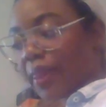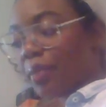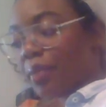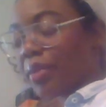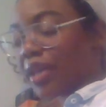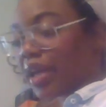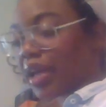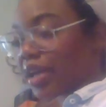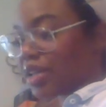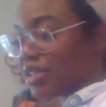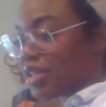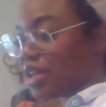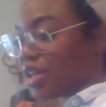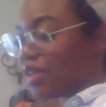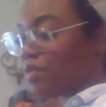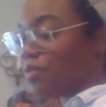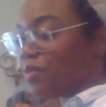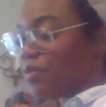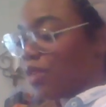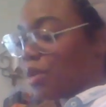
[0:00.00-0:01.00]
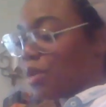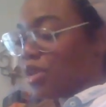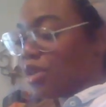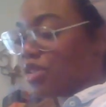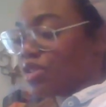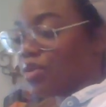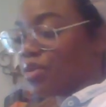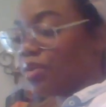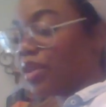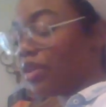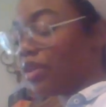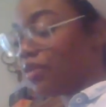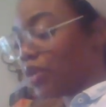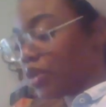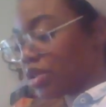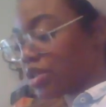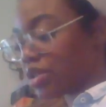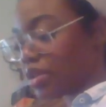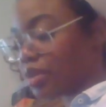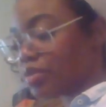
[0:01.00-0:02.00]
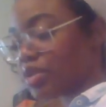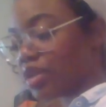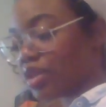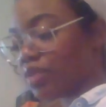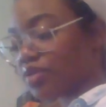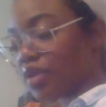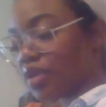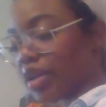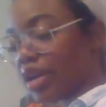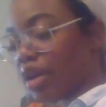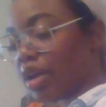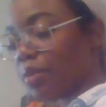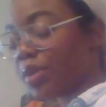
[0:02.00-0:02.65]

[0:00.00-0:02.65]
But like I said, feminines are really focused on themselves right now,